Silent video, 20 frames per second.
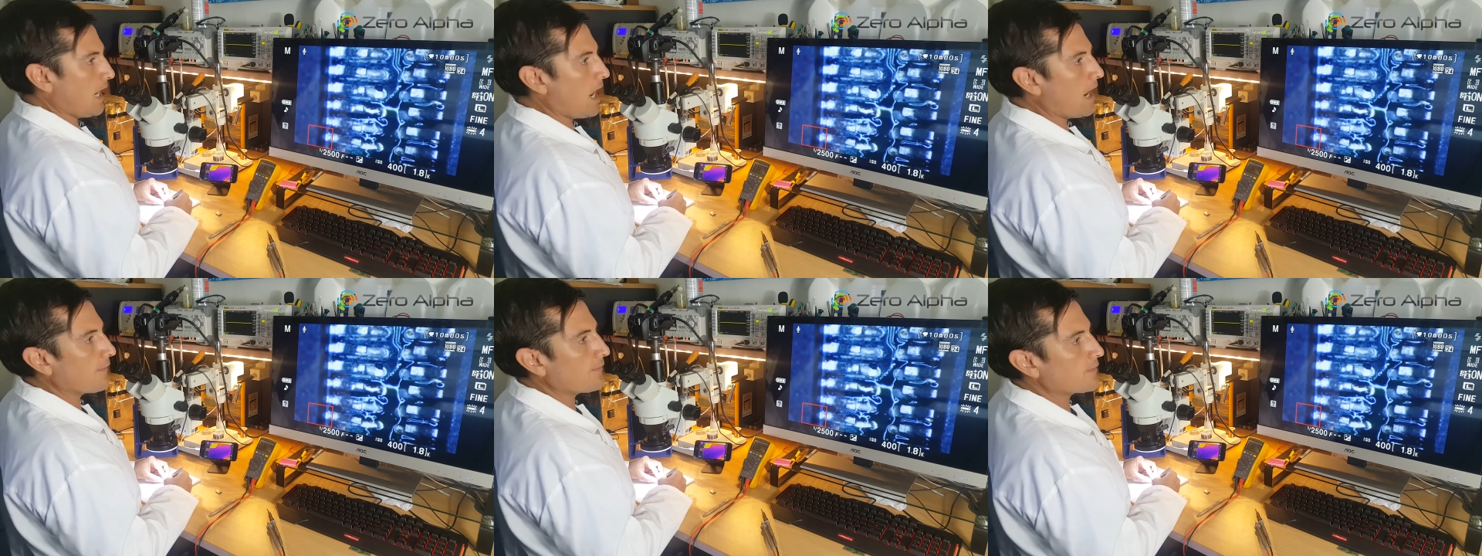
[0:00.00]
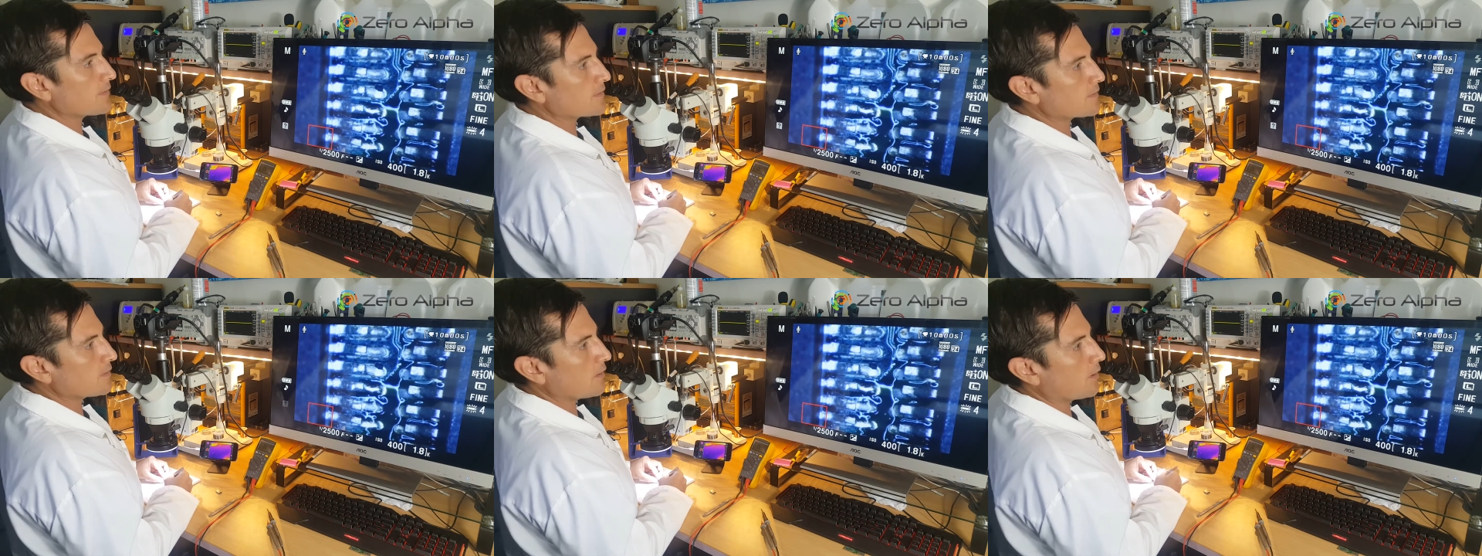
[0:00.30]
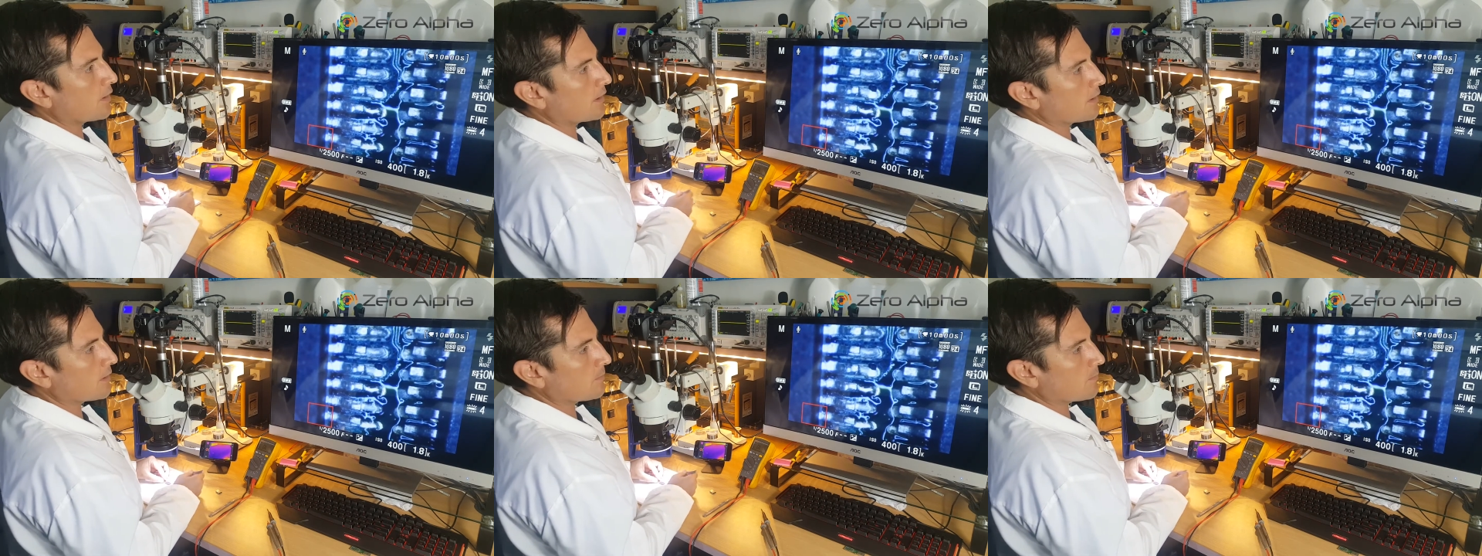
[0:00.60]
other
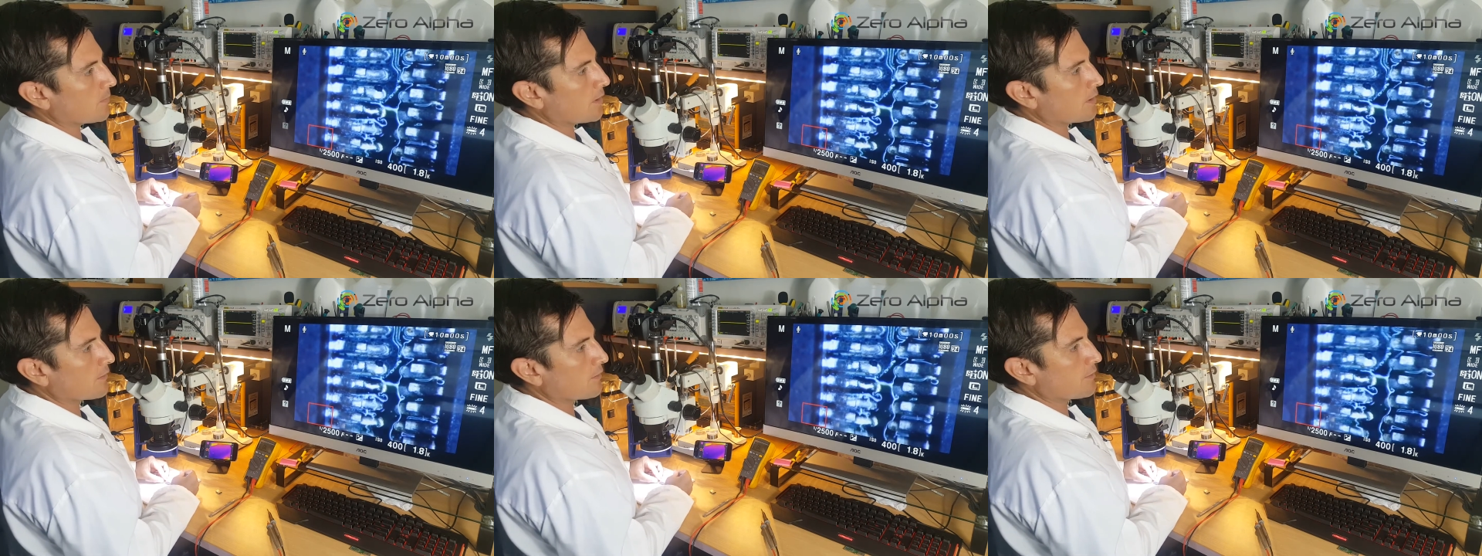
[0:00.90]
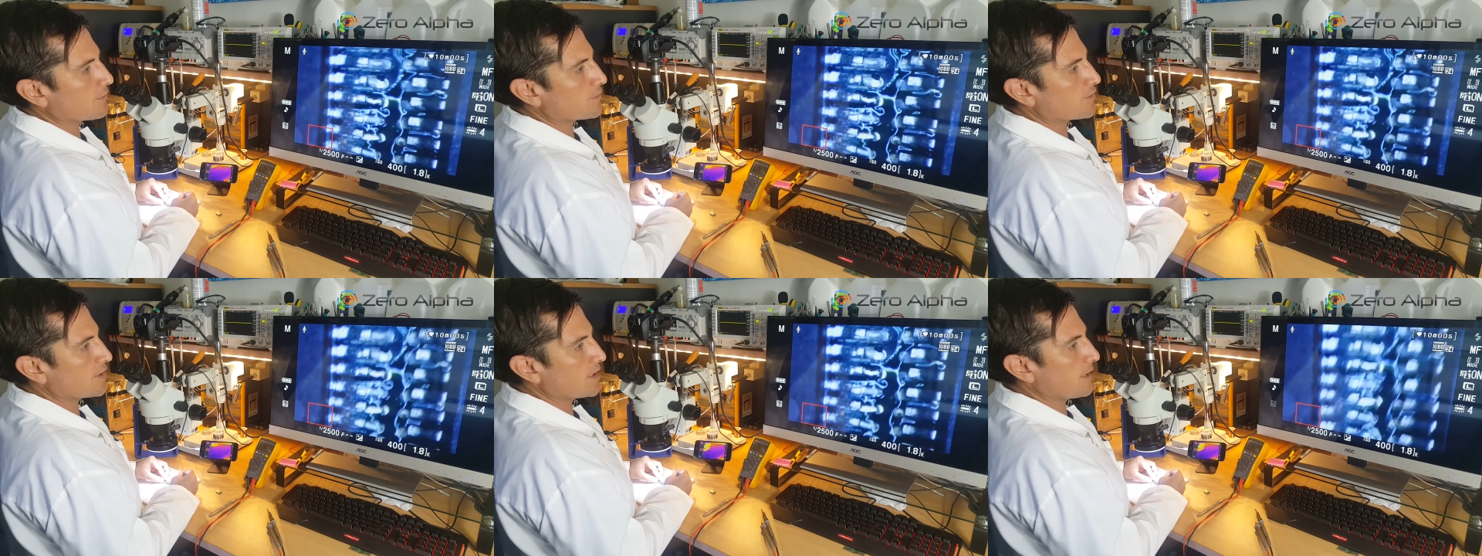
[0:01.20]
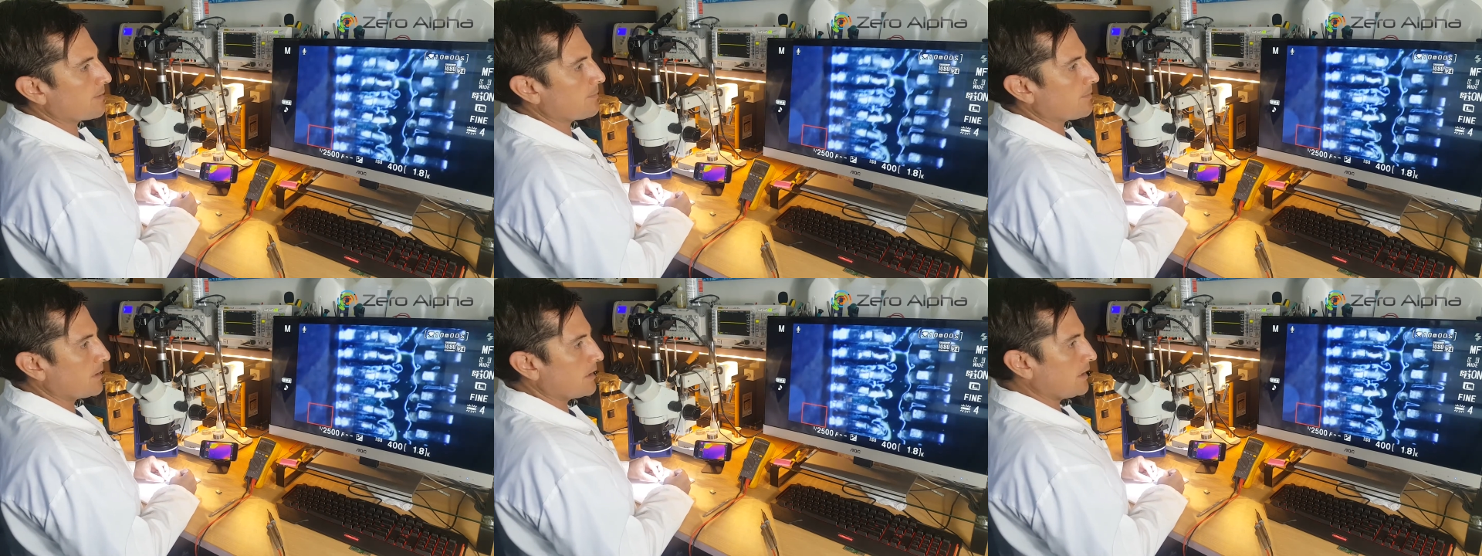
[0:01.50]
side of the
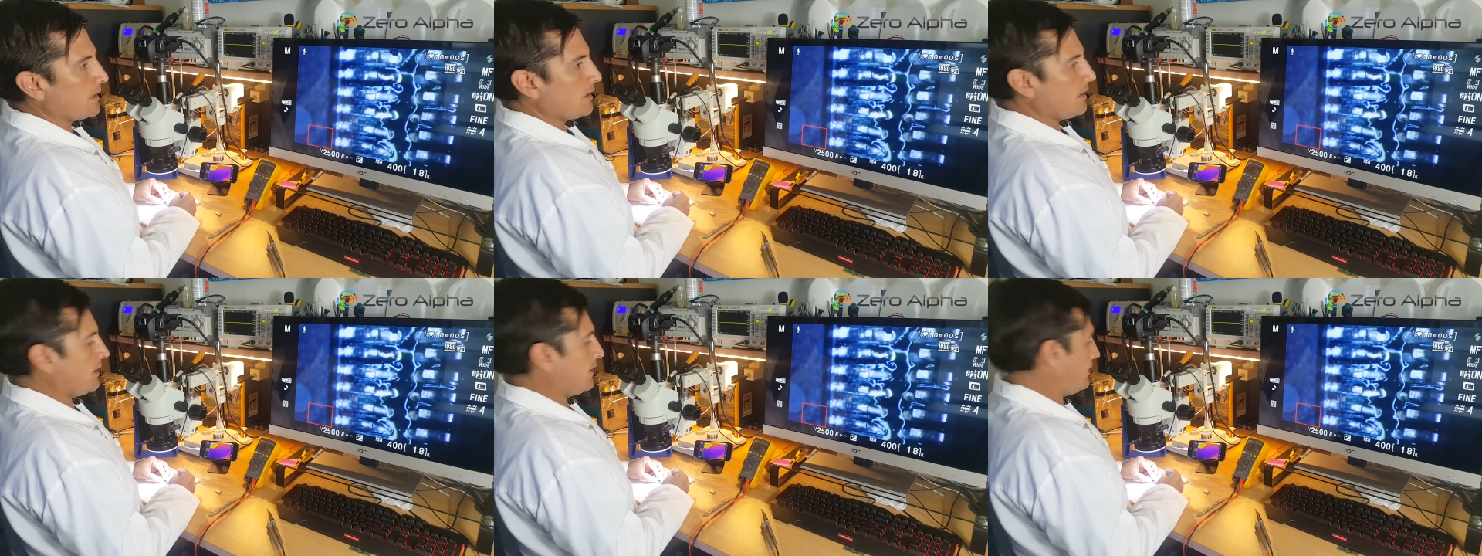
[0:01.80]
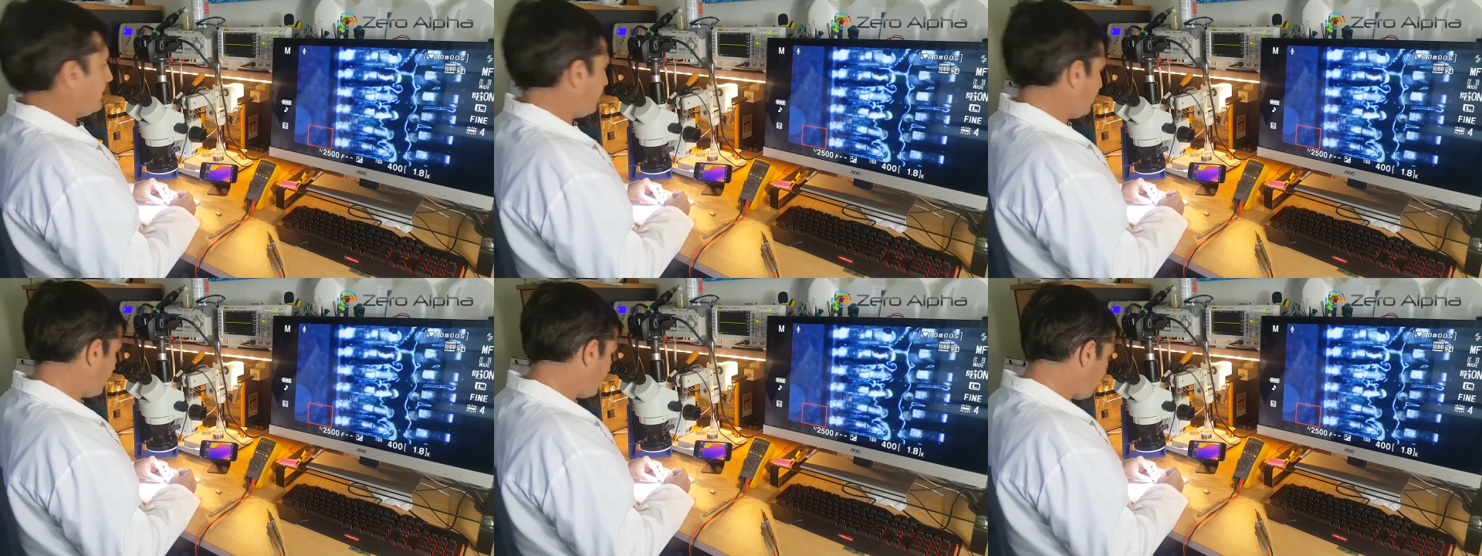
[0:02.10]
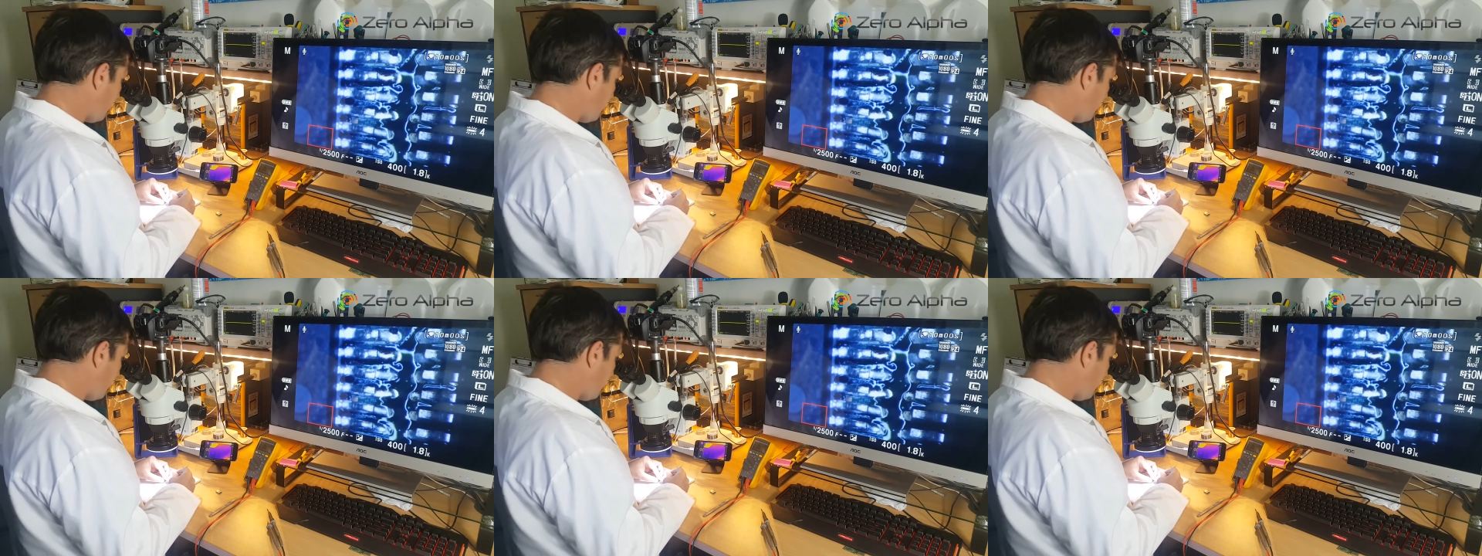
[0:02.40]
microchip. And there's